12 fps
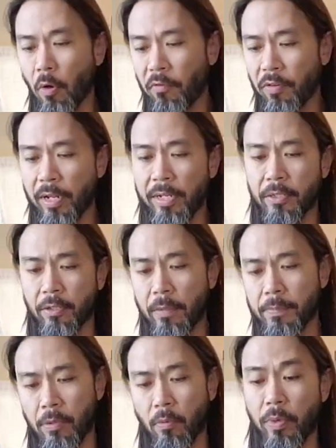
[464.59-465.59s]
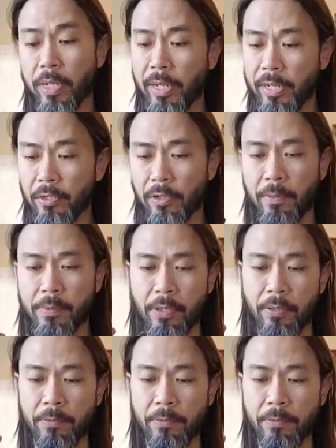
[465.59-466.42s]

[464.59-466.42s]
or overnight trips or weekend trips,